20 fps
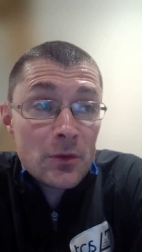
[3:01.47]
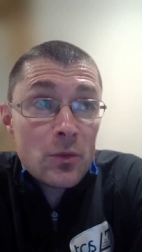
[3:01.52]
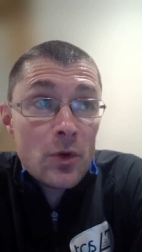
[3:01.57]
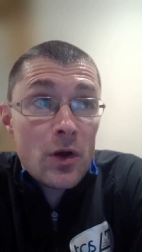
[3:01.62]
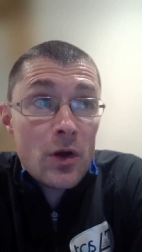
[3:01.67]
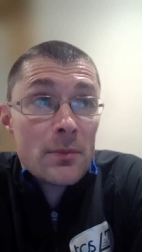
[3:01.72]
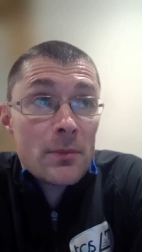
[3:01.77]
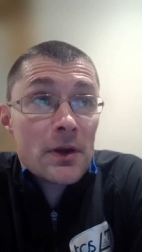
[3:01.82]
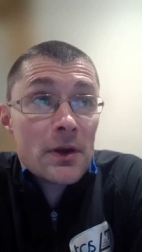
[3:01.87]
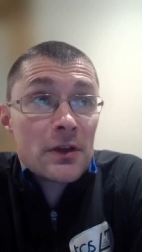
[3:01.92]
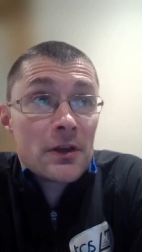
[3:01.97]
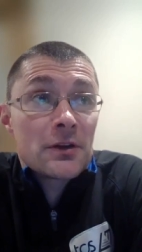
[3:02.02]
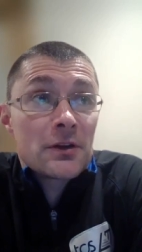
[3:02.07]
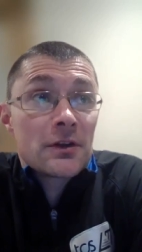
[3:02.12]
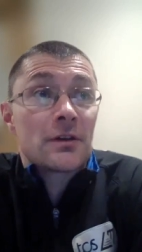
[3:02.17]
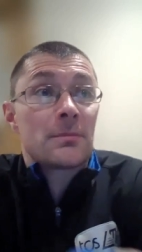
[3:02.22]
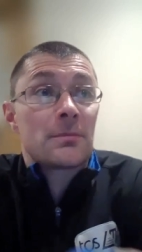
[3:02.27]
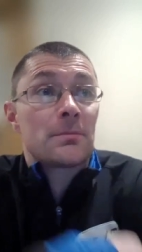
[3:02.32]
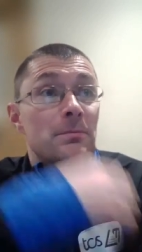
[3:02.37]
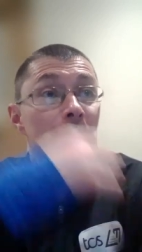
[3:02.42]
look, what am I
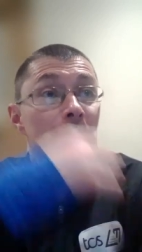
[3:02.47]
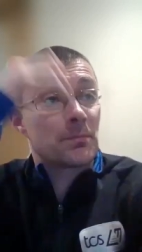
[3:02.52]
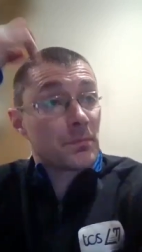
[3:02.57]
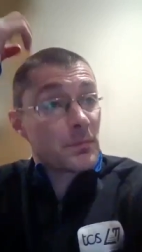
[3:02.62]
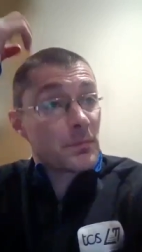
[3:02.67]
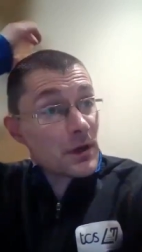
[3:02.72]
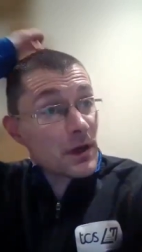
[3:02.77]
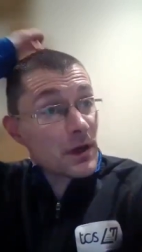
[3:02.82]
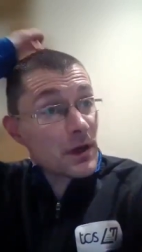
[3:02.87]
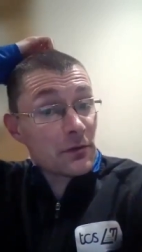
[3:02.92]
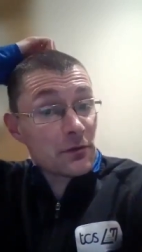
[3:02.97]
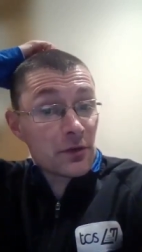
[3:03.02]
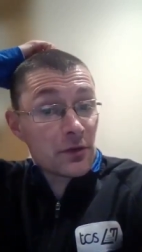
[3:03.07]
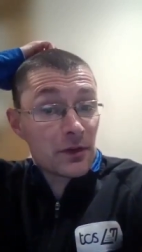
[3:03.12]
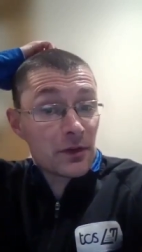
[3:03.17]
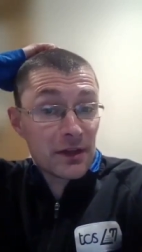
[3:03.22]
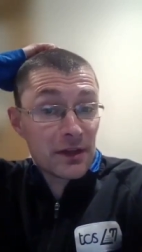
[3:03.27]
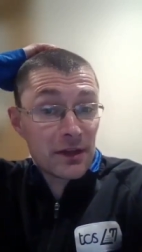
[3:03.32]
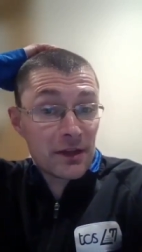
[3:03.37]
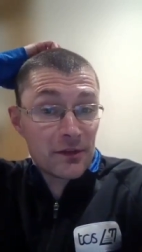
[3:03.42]
going to
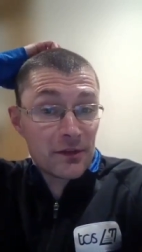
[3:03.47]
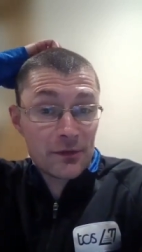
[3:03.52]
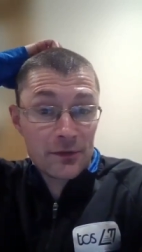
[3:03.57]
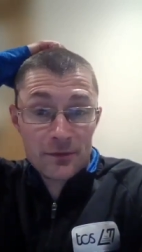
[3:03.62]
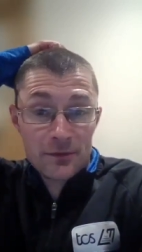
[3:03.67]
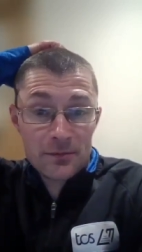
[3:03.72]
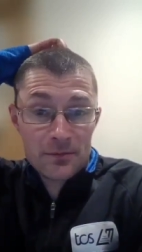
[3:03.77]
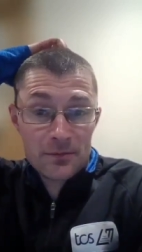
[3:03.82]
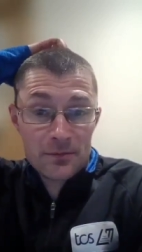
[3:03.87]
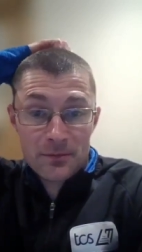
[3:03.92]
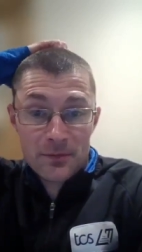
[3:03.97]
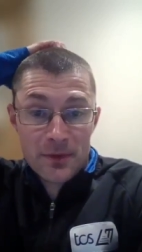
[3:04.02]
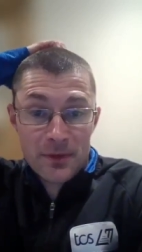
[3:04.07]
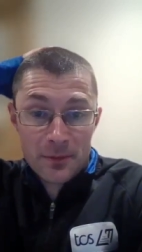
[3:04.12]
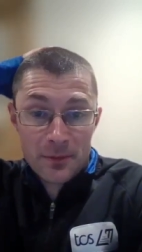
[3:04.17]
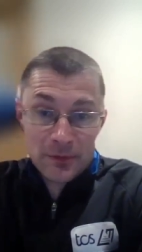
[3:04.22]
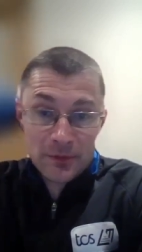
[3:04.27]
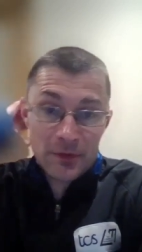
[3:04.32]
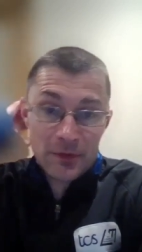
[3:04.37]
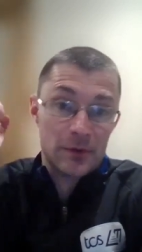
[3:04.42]
cover in these
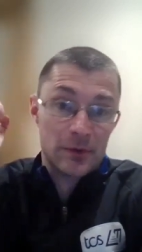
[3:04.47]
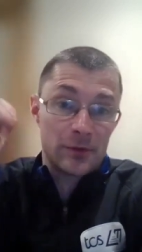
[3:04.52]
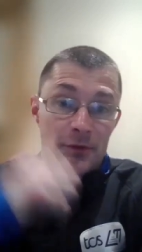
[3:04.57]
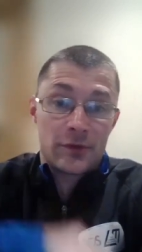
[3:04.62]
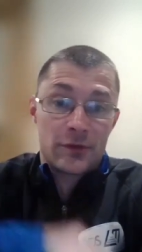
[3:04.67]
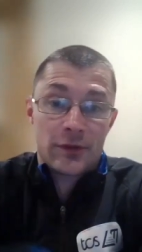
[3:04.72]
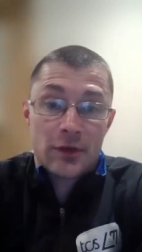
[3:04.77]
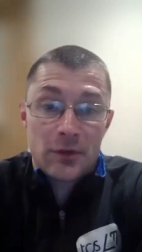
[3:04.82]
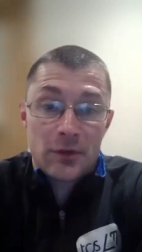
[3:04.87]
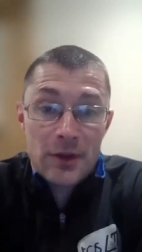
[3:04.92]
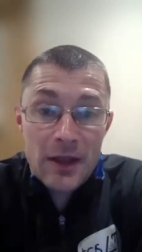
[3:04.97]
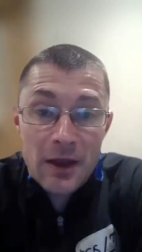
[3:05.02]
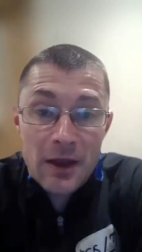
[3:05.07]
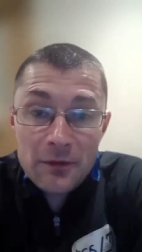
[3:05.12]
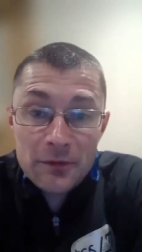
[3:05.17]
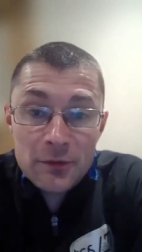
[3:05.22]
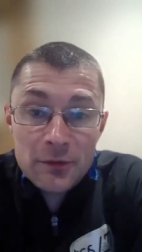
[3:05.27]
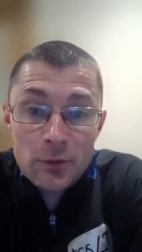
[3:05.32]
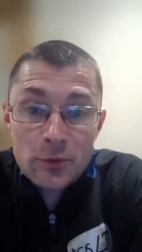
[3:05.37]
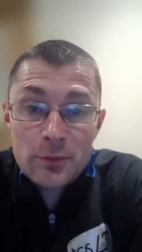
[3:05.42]
episodes? So,
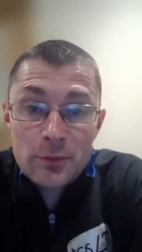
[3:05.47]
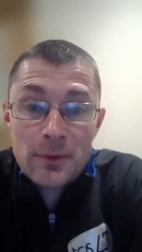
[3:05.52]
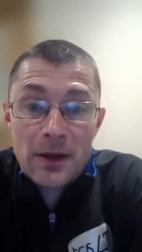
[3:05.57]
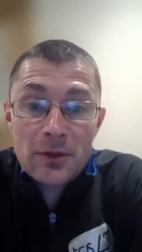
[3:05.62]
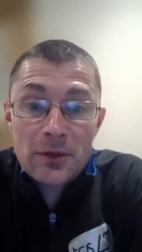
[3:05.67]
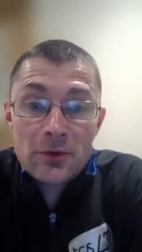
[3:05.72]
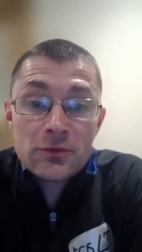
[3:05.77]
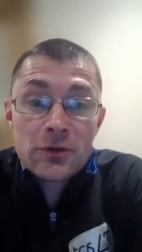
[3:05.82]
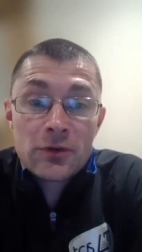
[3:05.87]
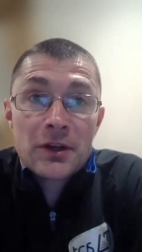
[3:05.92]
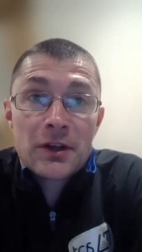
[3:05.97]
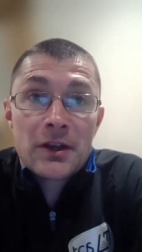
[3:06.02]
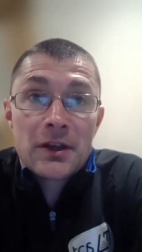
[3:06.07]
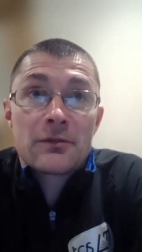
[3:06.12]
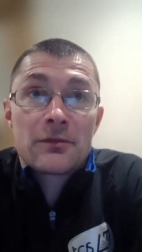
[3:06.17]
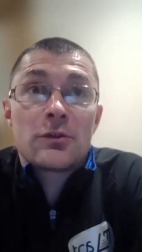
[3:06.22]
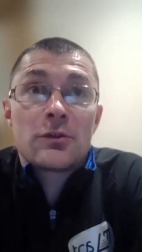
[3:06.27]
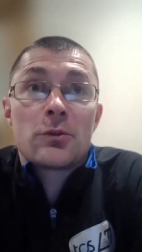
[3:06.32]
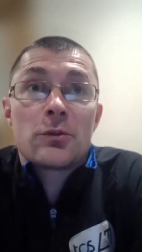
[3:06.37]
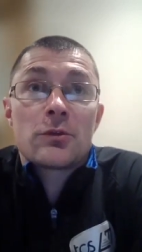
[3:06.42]
yeah, I've talked about the
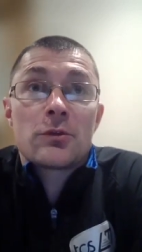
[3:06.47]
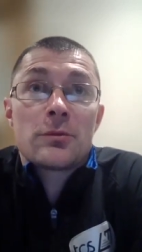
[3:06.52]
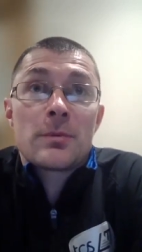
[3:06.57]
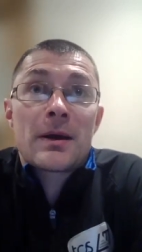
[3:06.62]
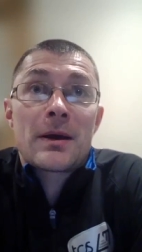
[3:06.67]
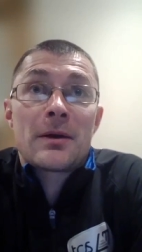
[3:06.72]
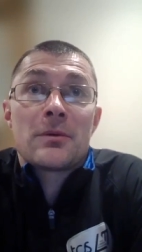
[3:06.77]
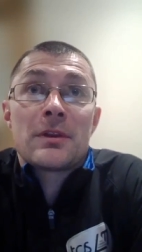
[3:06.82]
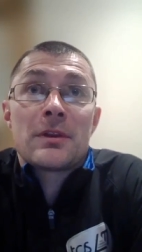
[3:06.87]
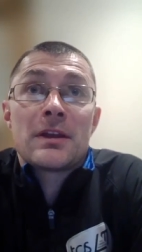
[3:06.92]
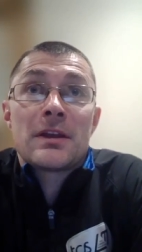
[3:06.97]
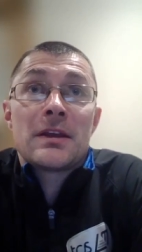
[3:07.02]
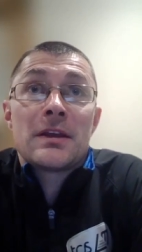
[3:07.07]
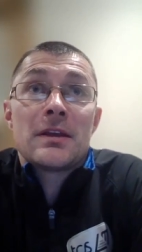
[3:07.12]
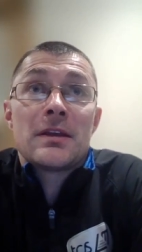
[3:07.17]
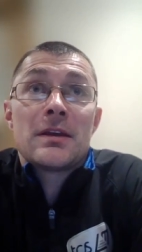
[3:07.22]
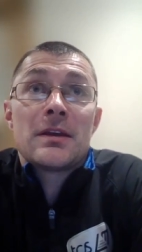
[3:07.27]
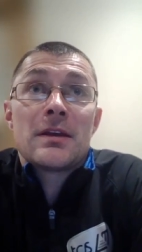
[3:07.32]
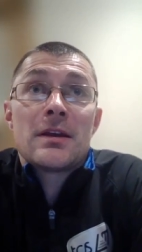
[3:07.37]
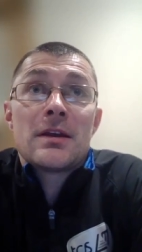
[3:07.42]
running, I've talked about
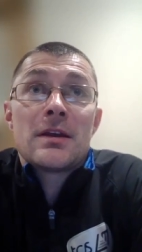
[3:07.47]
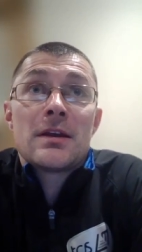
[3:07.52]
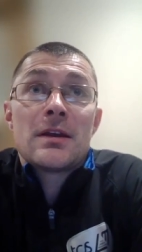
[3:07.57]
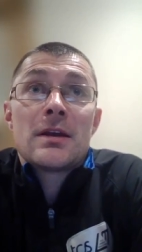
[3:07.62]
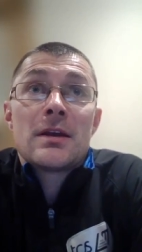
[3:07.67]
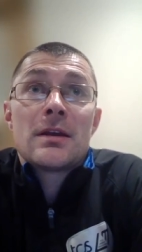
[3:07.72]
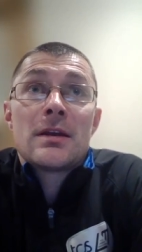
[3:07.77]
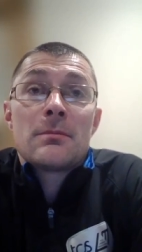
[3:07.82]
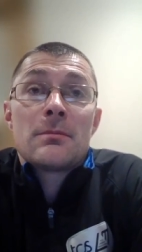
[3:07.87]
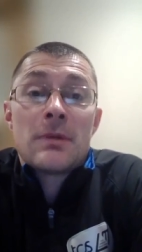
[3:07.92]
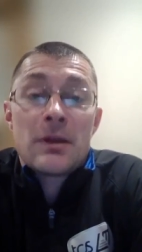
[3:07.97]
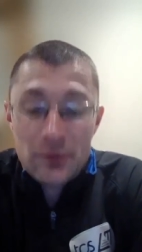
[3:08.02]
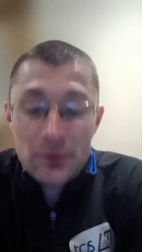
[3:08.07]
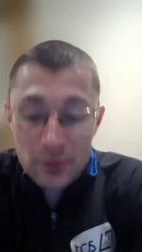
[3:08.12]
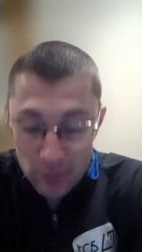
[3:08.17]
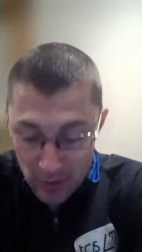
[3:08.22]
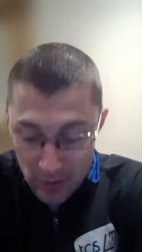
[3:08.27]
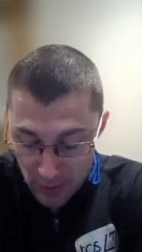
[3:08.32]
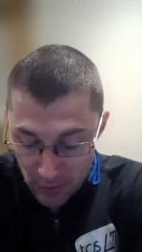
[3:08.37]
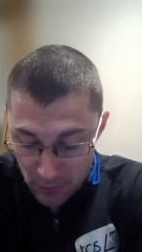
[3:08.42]
the
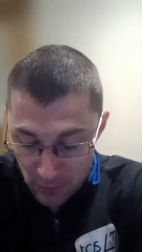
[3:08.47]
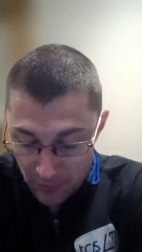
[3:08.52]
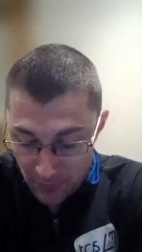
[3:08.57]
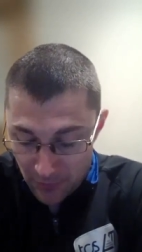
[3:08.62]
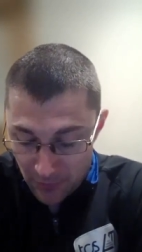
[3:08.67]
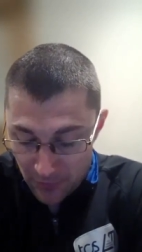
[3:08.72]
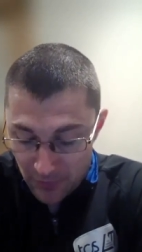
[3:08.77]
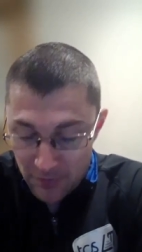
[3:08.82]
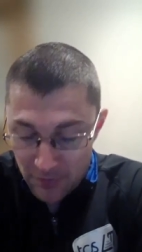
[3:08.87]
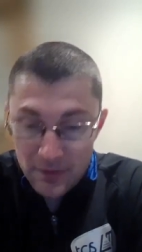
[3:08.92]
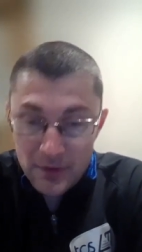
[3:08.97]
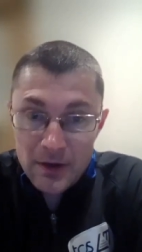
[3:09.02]
mental health.